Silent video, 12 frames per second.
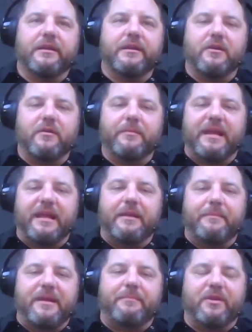
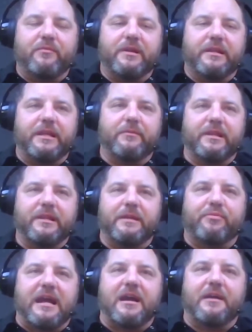It made me really, really
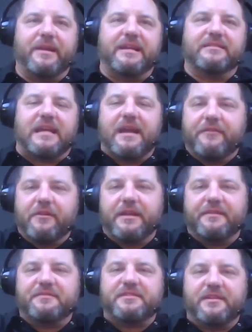proud, because I have a
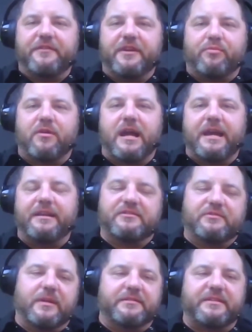lot of civic pride
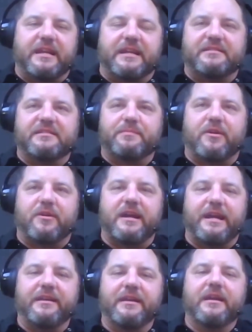as well as Texas
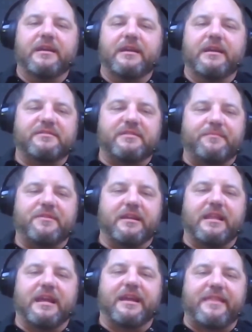pride. So
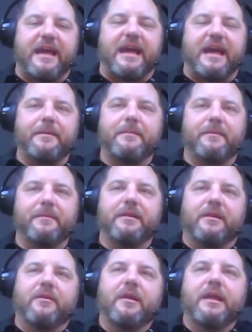something like that,
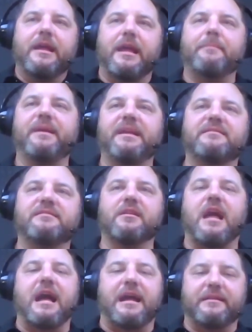it means a
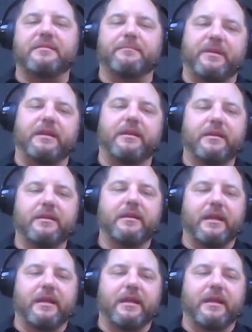lot to me.